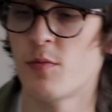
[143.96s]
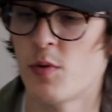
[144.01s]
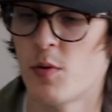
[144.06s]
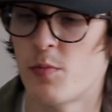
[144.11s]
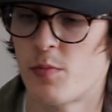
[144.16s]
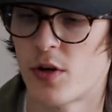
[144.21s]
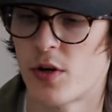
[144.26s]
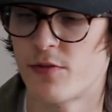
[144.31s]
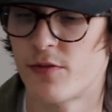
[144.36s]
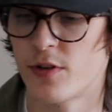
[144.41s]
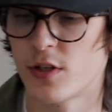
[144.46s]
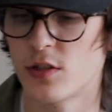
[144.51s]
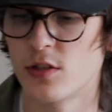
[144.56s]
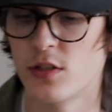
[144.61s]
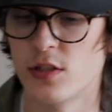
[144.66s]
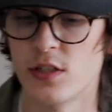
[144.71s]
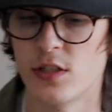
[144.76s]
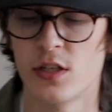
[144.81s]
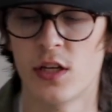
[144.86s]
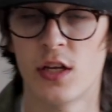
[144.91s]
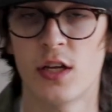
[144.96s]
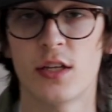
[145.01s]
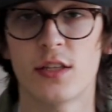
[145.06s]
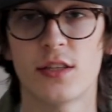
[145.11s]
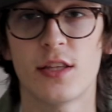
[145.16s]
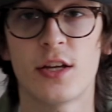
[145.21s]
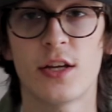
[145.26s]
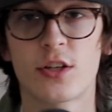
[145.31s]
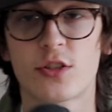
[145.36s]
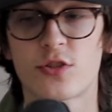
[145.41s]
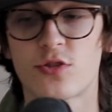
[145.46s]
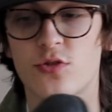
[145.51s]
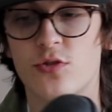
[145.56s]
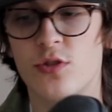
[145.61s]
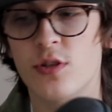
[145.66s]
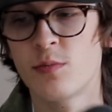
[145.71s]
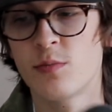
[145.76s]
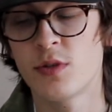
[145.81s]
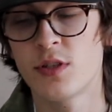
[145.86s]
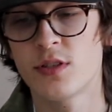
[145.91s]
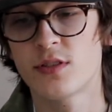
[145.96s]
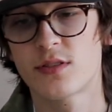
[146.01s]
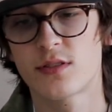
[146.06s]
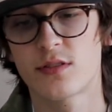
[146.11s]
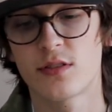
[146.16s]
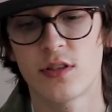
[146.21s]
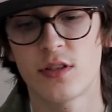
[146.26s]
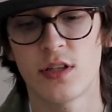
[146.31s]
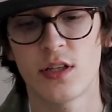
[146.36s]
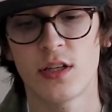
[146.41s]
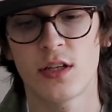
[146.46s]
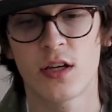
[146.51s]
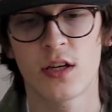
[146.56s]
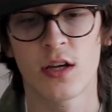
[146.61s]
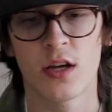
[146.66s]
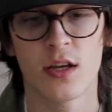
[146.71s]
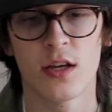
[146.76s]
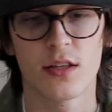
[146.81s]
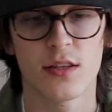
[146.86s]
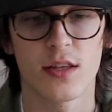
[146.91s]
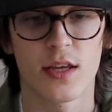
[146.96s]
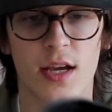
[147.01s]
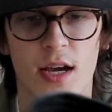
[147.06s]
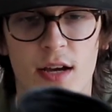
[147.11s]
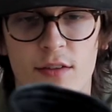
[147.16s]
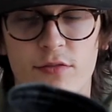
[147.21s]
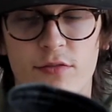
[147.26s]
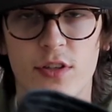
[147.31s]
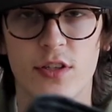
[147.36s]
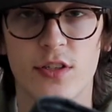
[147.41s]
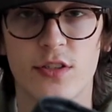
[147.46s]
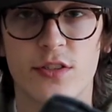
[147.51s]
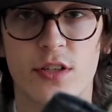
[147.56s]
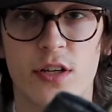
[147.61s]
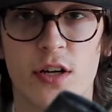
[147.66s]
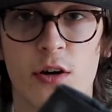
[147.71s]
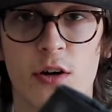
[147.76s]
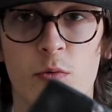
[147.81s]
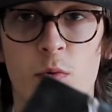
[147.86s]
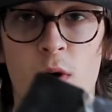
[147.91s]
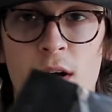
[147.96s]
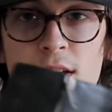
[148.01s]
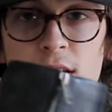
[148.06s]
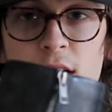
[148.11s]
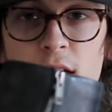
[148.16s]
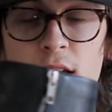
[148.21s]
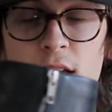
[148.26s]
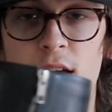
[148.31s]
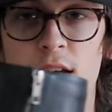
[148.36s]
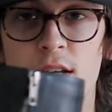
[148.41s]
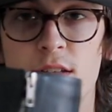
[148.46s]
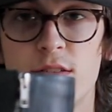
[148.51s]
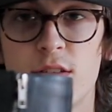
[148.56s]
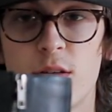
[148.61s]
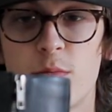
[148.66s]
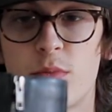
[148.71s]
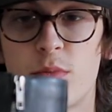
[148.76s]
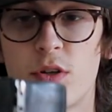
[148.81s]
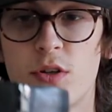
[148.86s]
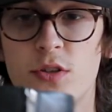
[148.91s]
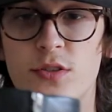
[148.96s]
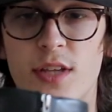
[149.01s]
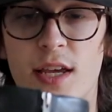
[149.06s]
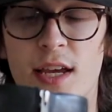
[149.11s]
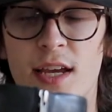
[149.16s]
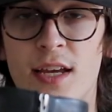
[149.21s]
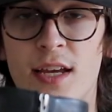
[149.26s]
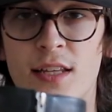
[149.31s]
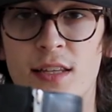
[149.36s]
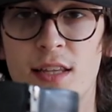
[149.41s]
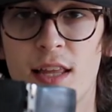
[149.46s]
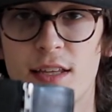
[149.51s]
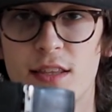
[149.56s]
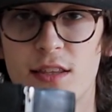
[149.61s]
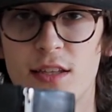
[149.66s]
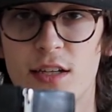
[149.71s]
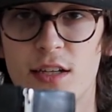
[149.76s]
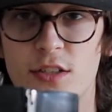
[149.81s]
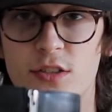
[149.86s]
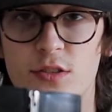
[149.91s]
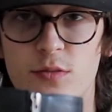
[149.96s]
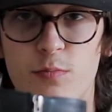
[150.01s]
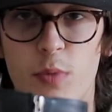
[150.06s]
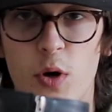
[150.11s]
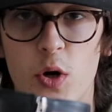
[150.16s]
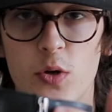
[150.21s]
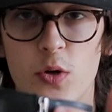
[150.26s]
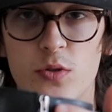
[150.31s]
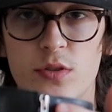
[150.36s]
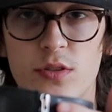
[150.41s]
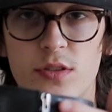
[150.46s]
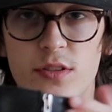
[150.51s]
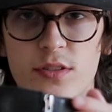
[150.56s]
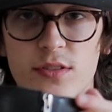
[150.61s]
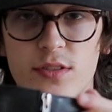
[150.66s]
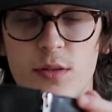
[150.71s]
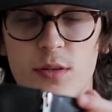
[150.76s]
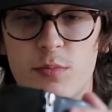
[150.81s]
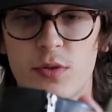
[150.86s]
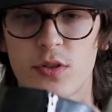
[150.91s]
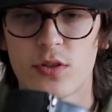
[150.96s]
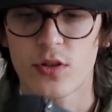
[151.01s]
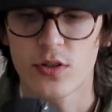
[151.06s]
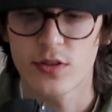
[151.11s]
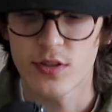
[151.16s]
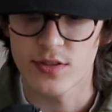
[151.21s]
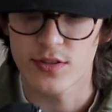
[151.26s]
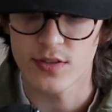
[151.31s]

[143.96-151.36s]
me perfectly. They're extremely sleek. They have these YKK zippers and like the exposed zipper on the